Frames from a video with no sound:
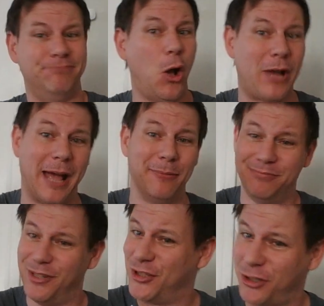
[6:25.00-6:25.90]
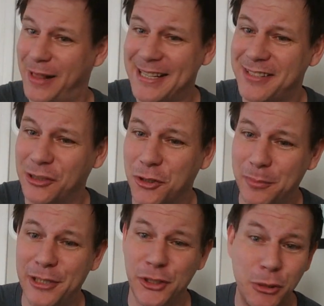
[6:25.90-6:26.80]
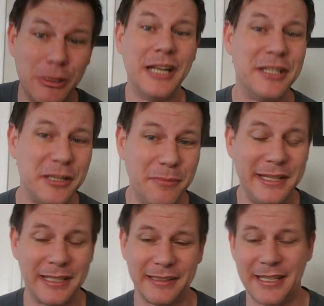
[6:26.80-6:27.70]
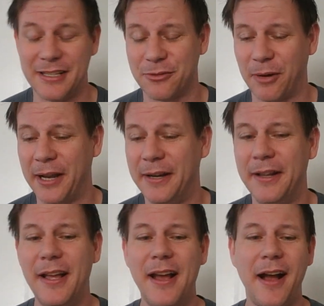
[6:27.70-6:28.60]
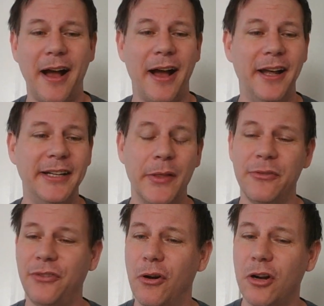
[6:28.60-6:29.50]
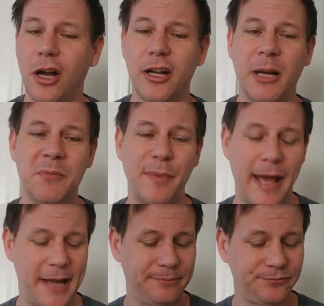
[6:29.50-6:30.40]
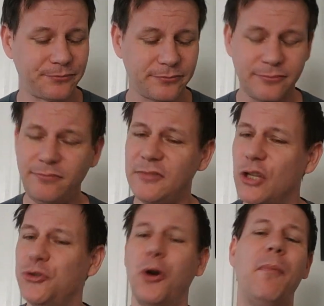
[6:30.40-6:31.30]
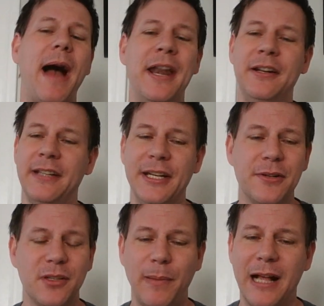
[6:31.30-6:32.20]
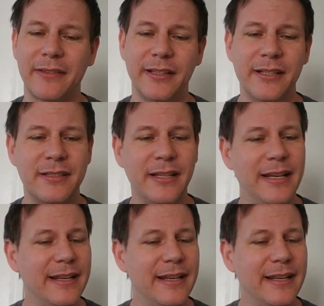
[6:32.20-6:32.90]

Okay, so that's a little bit new to me at least, right? Another phone call comes back. Joe Biden hears about this.